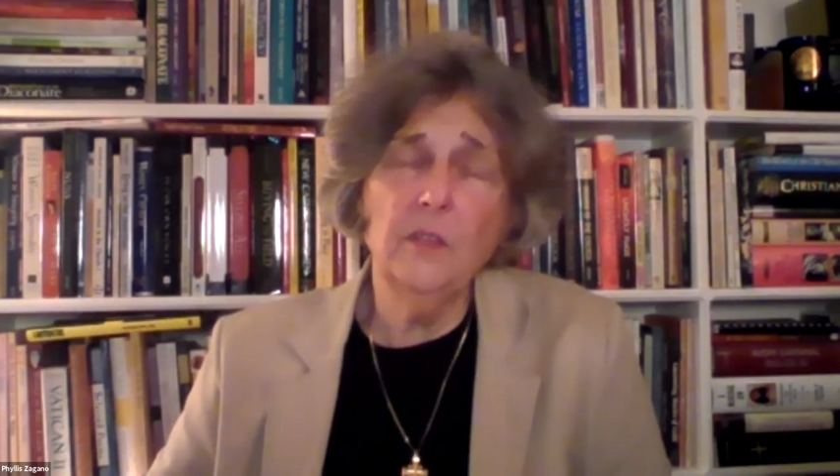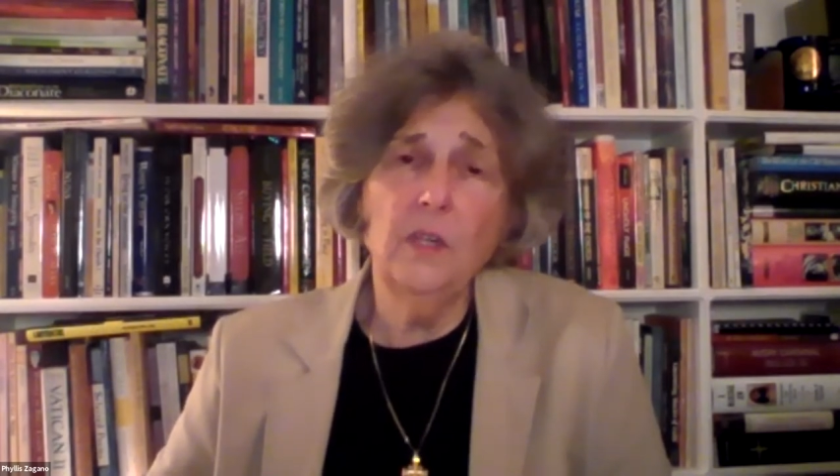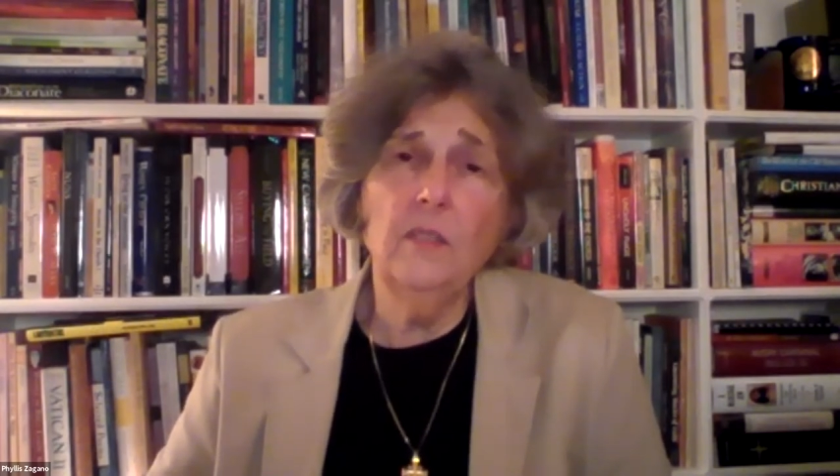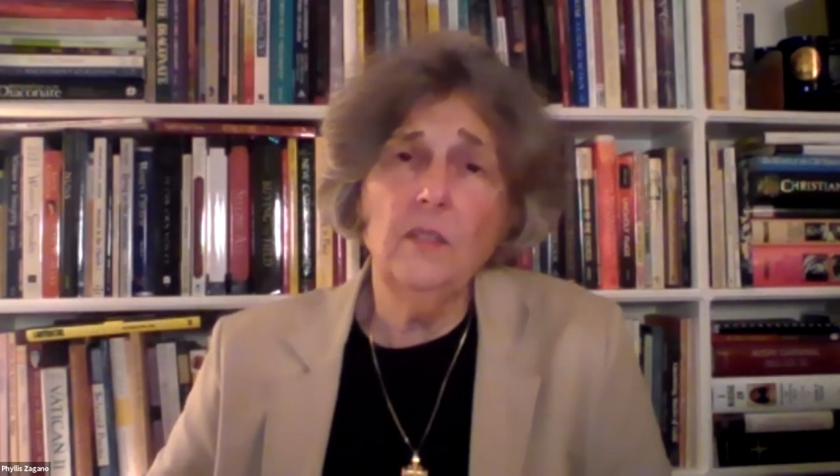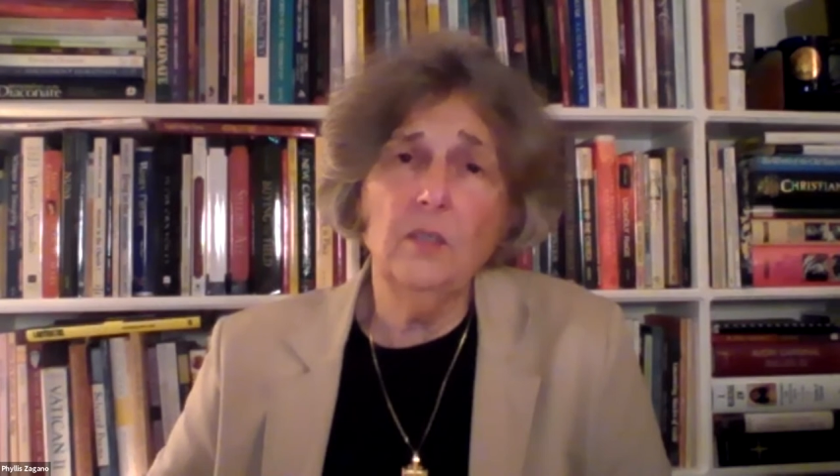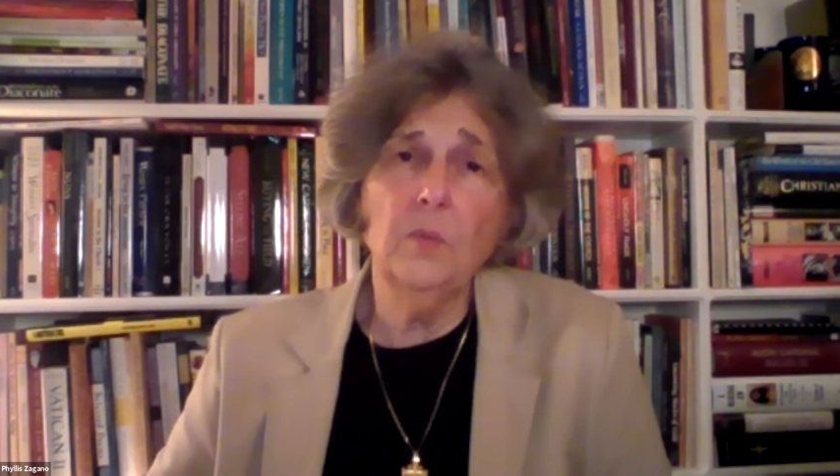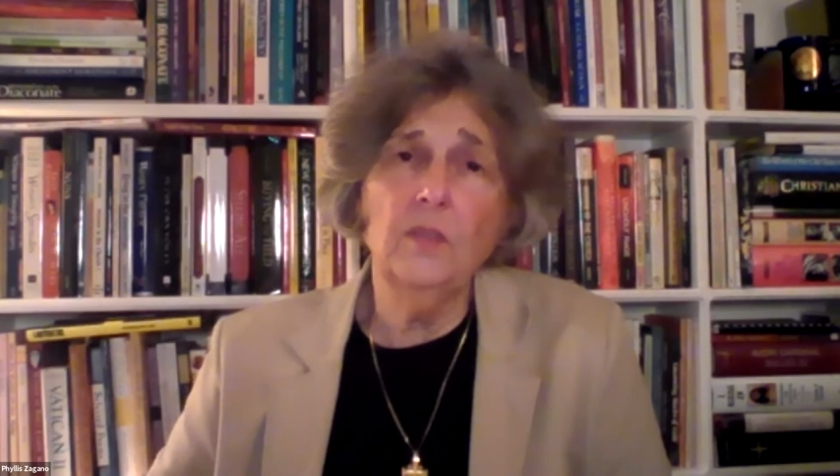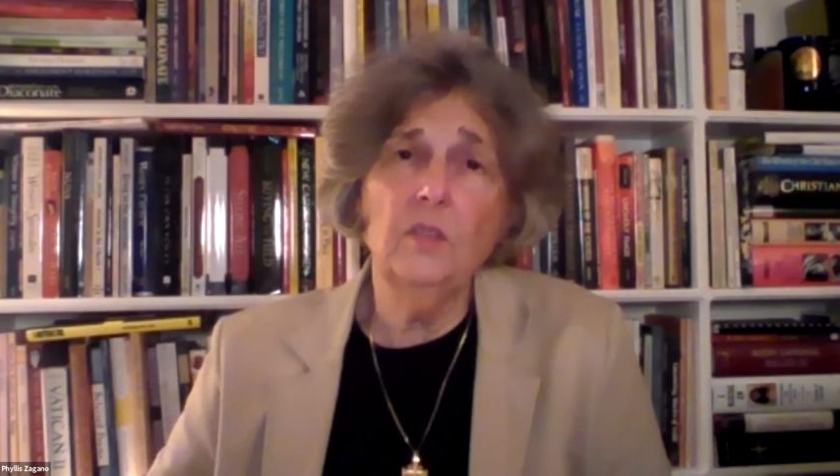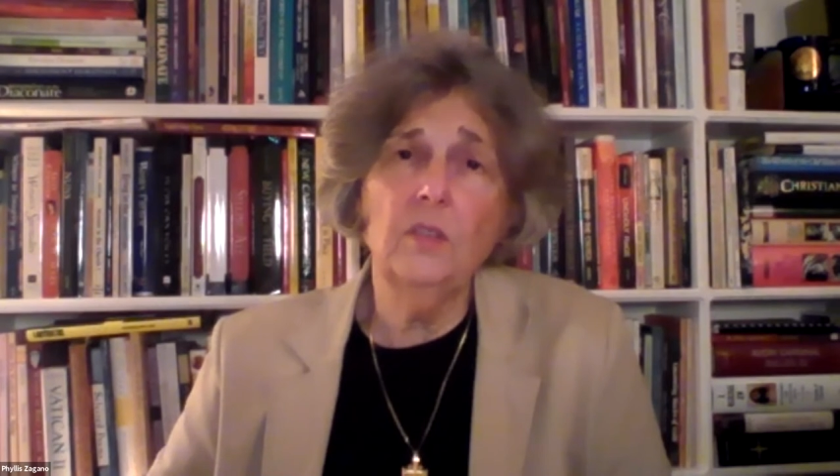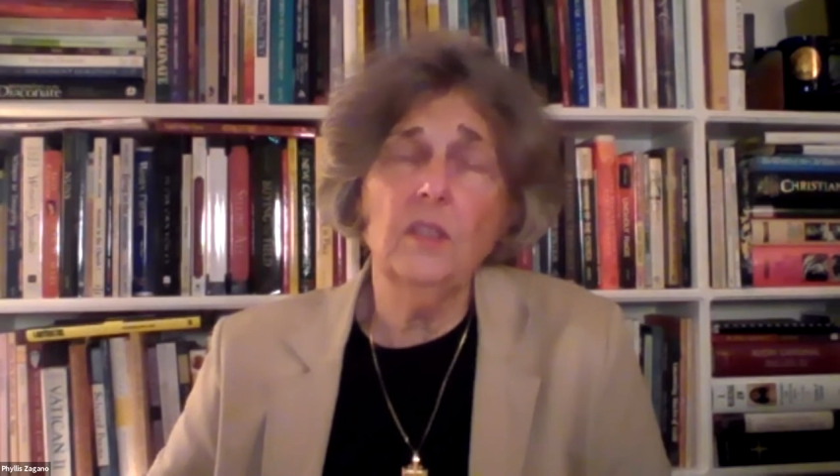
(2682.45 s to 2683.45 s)
Cardinals
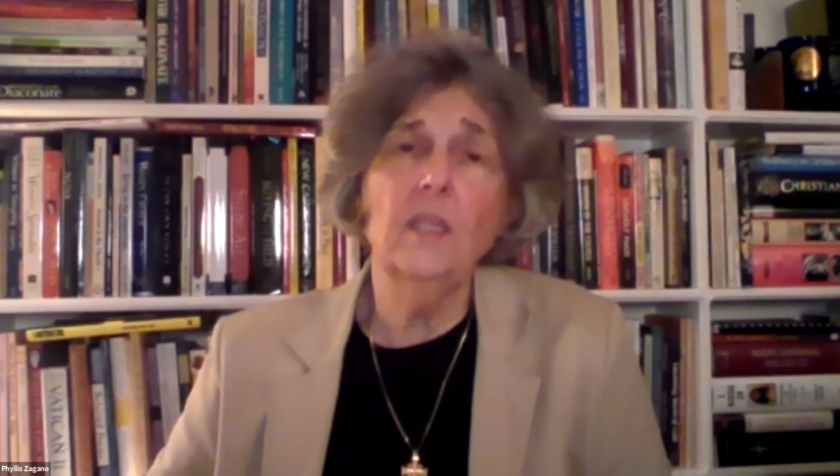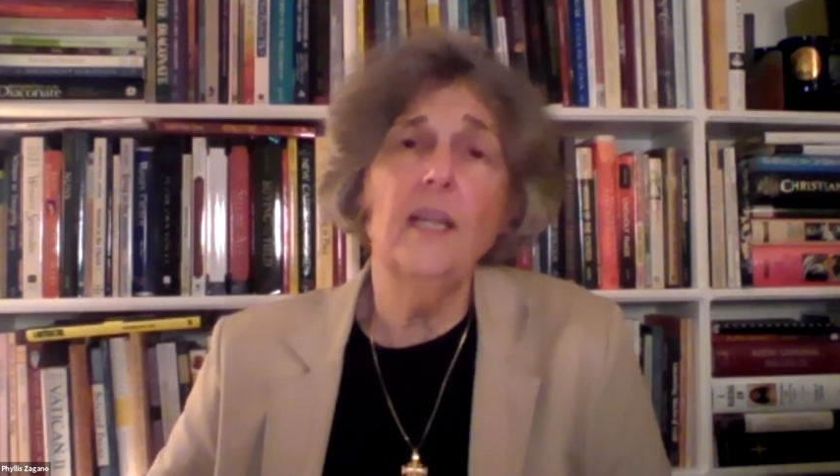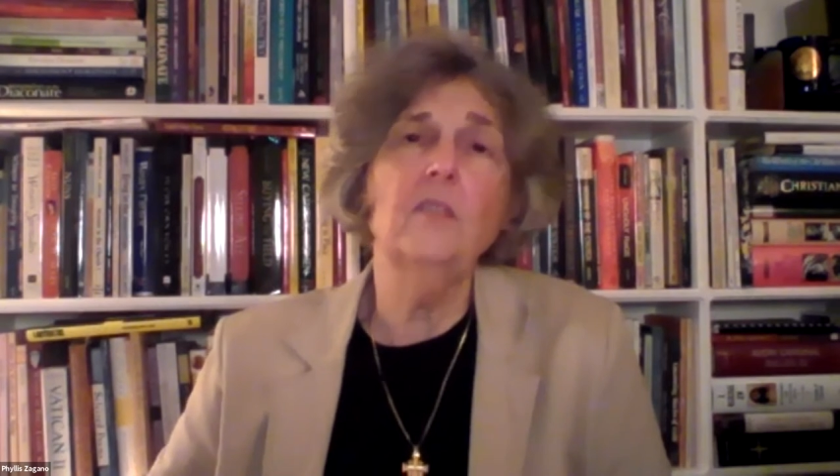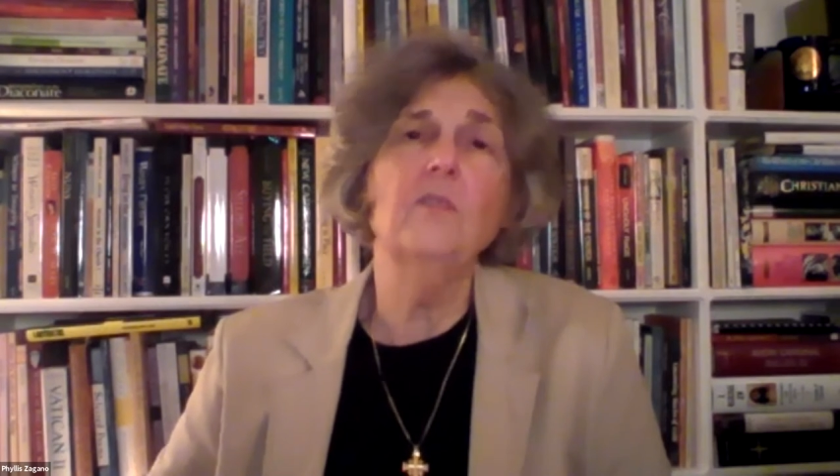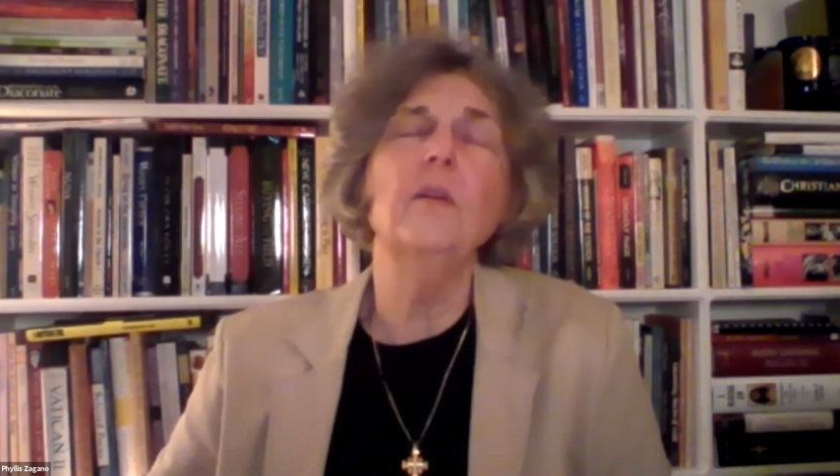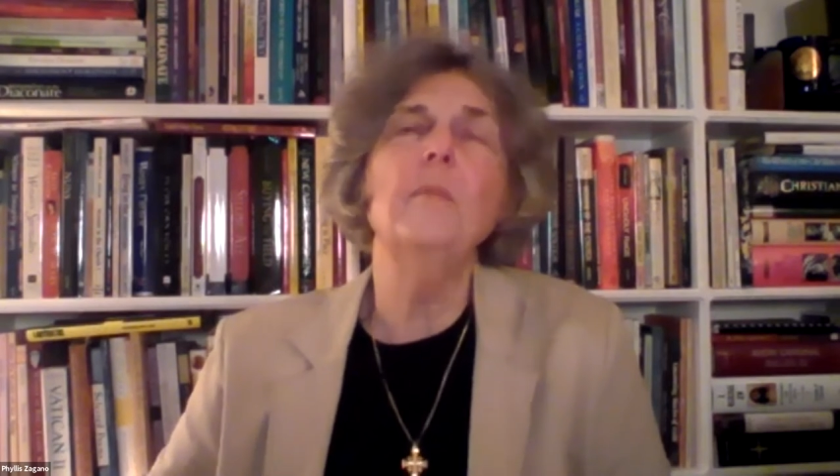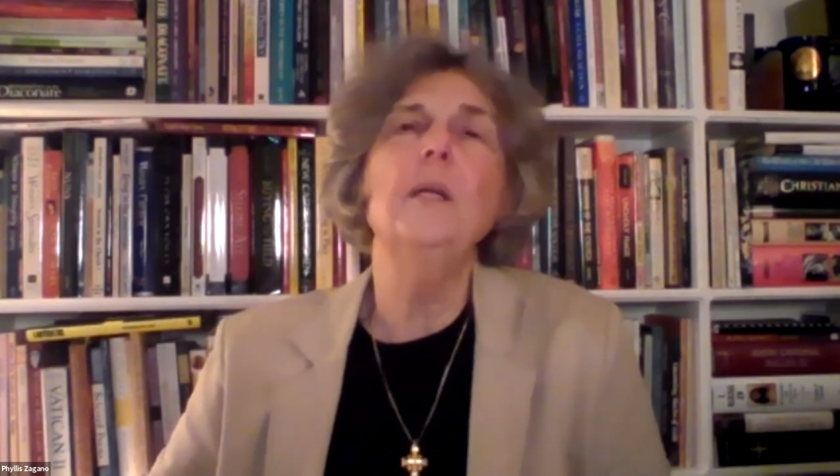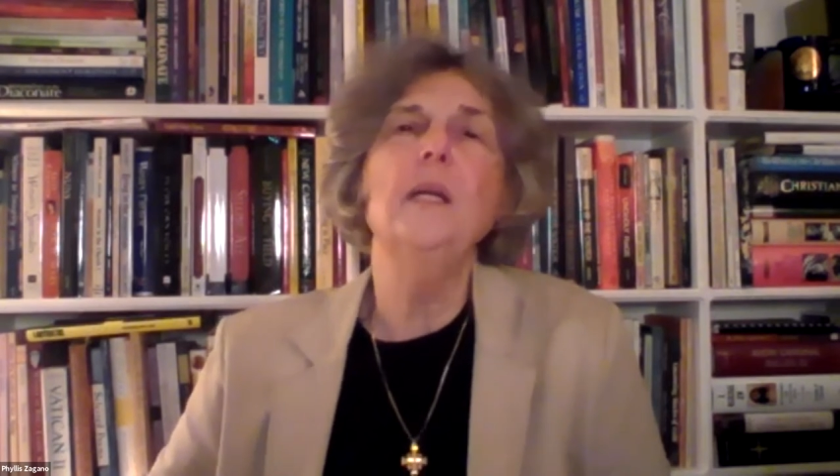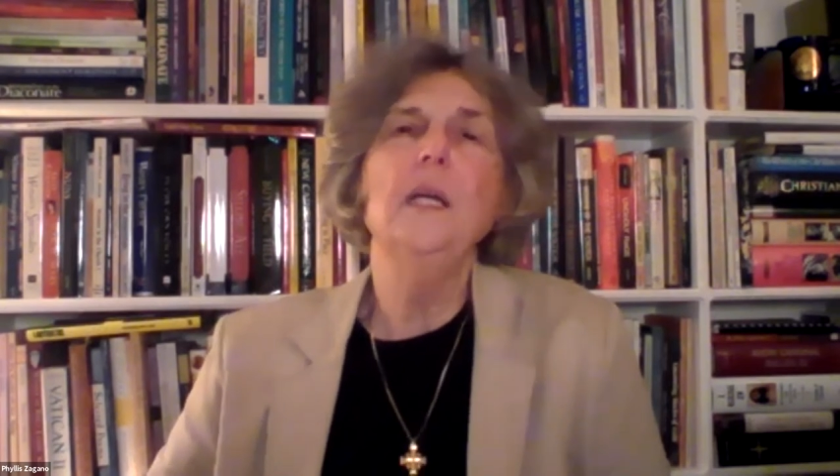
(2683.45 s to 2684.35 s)
was to select from